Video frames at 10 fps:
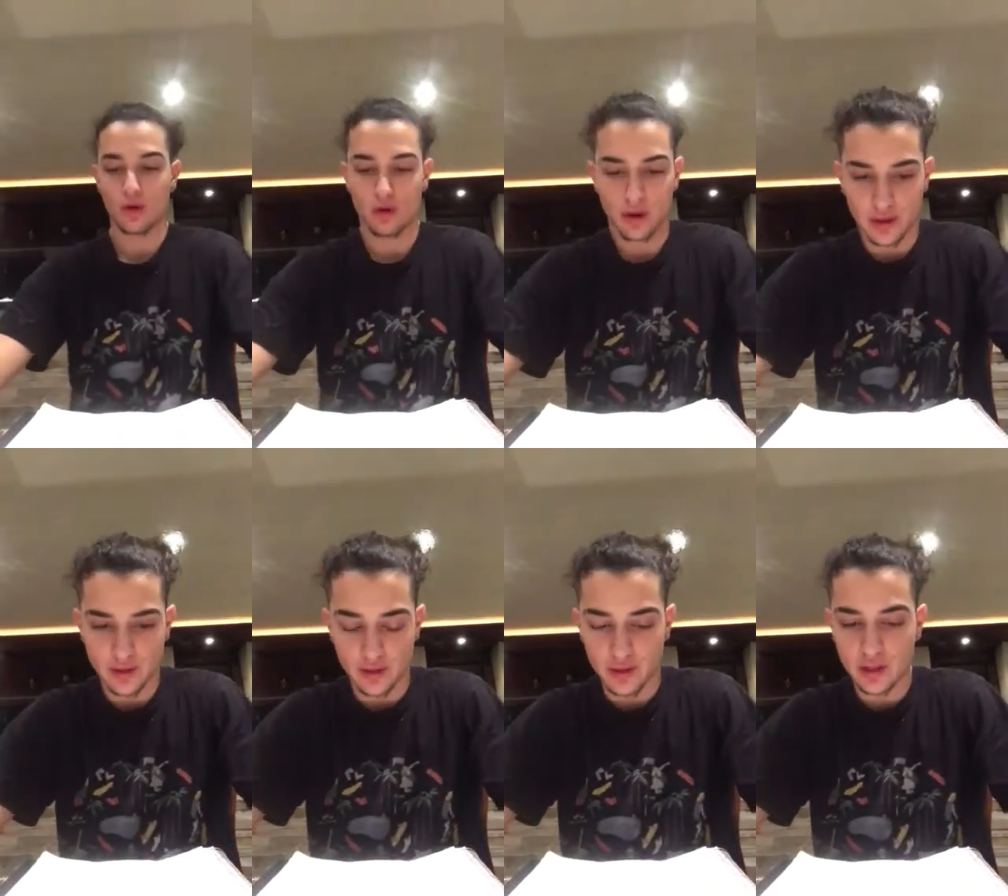Okay,
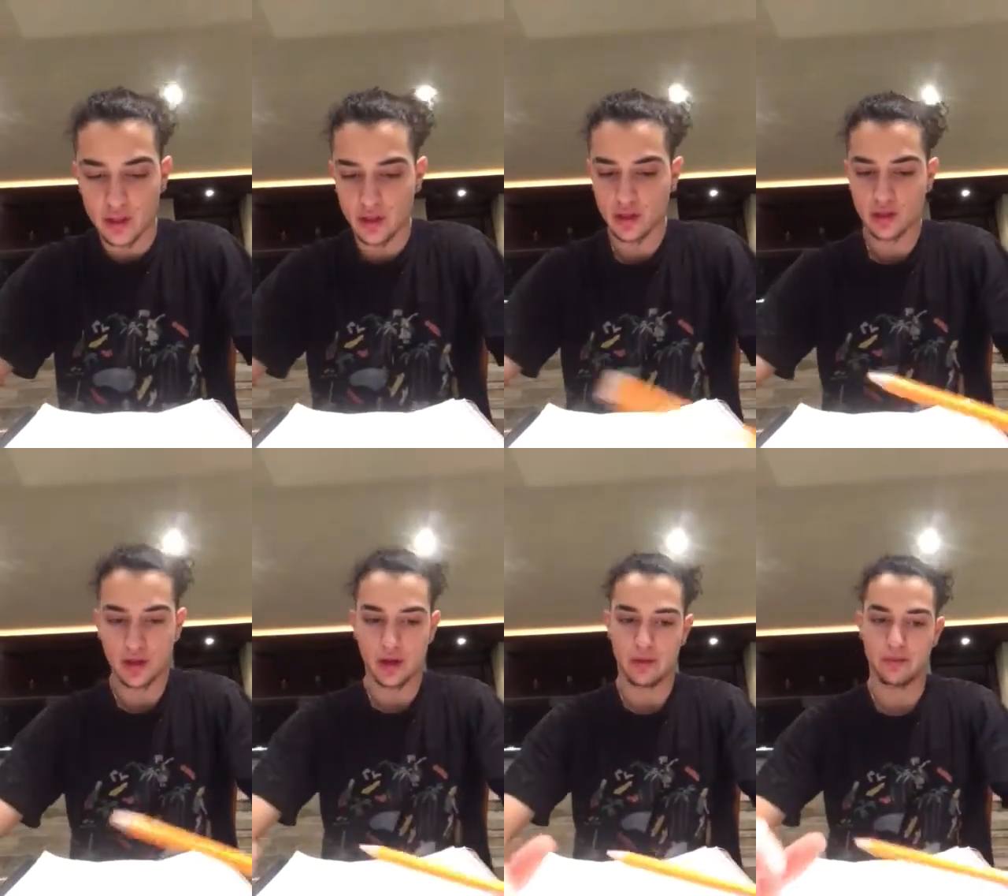so this is
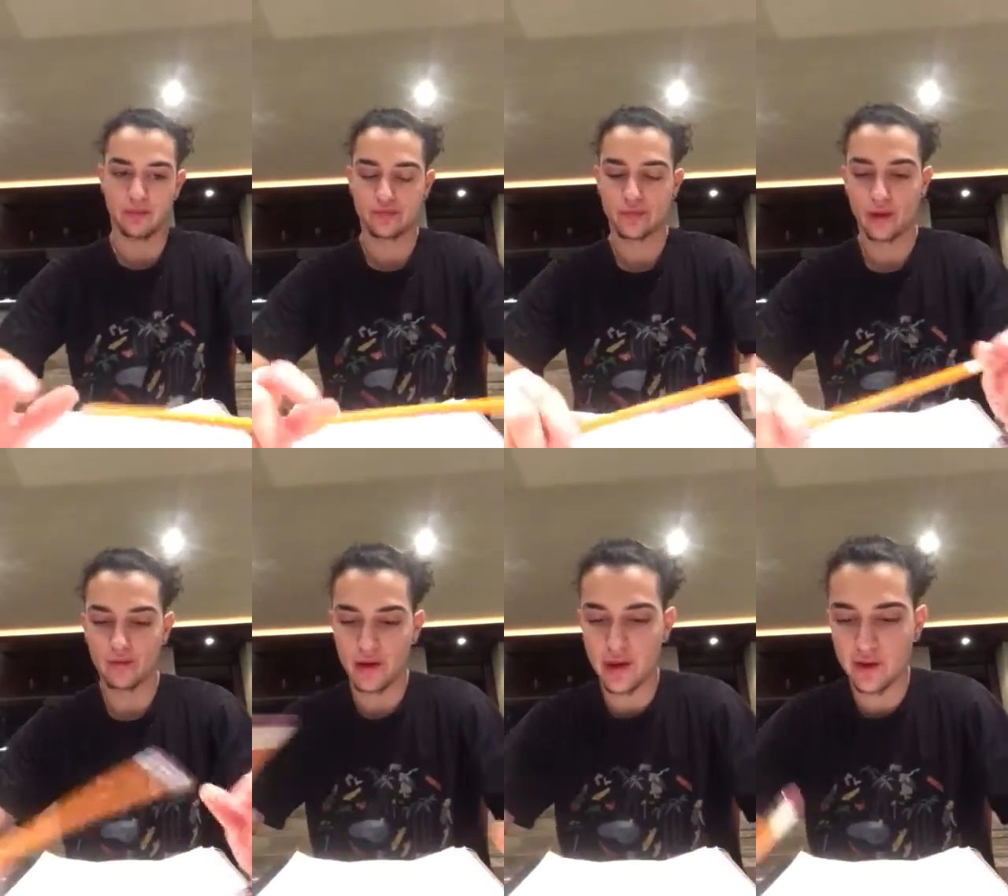a
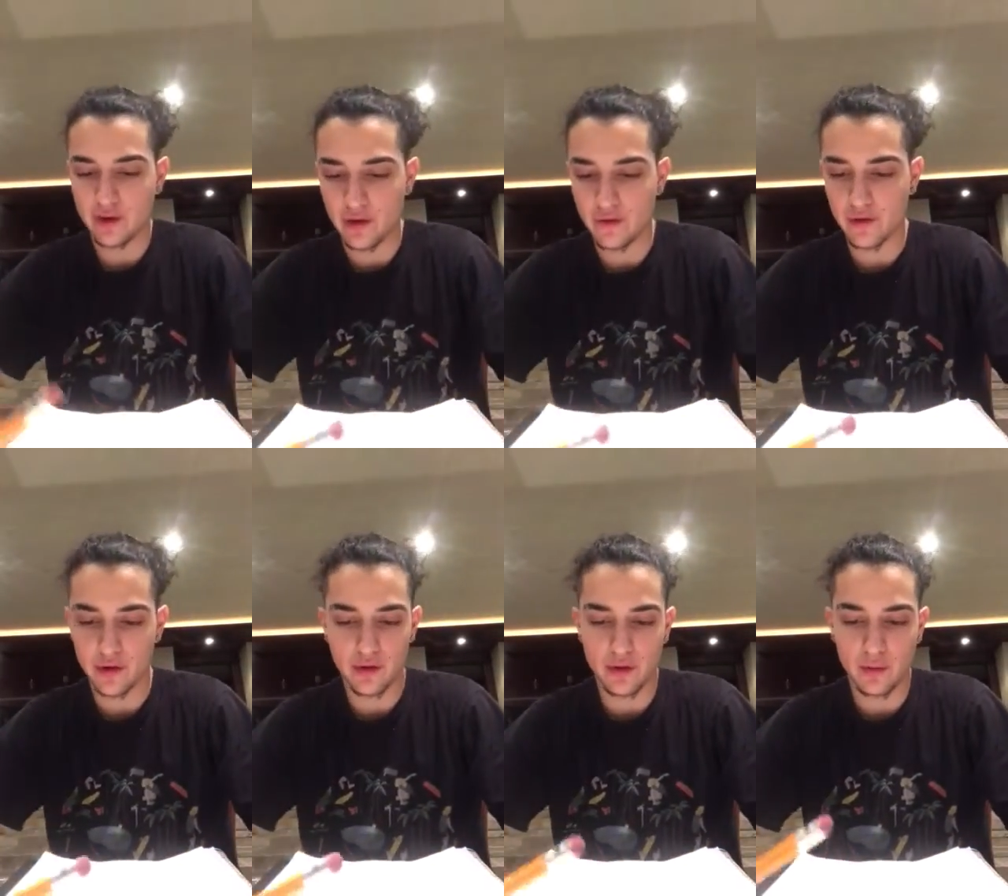video note for
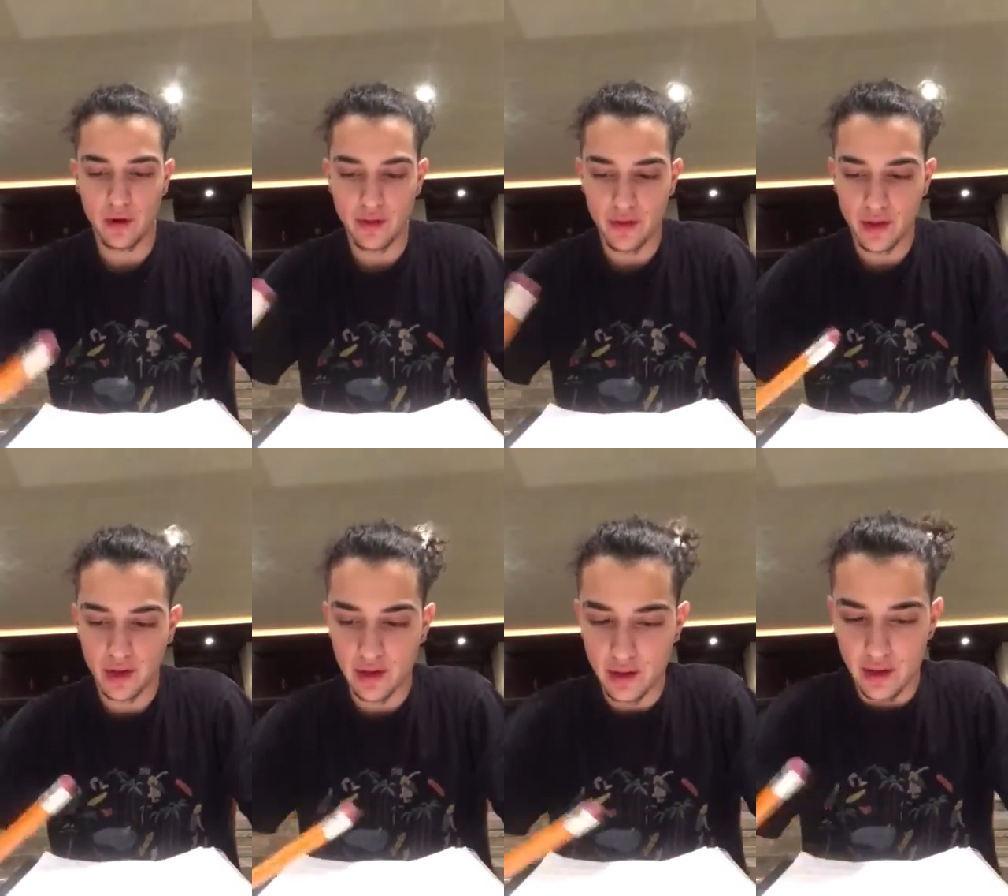Unit 1
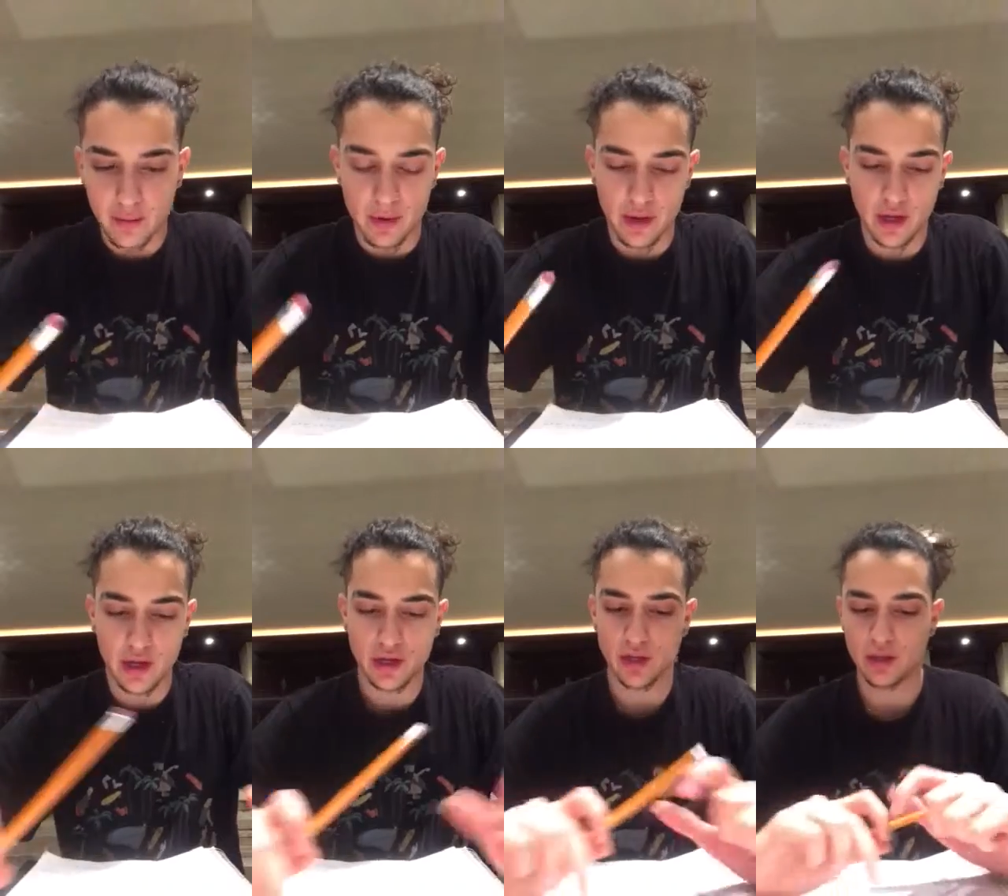Thinking and
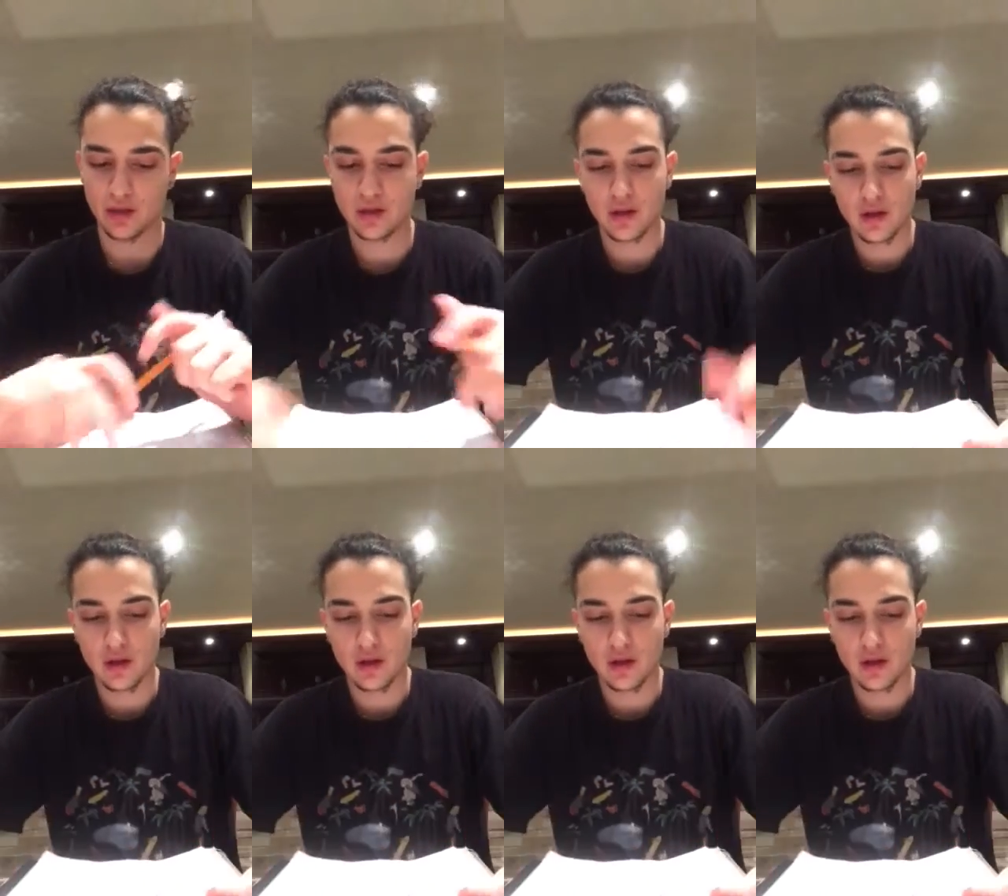Communication,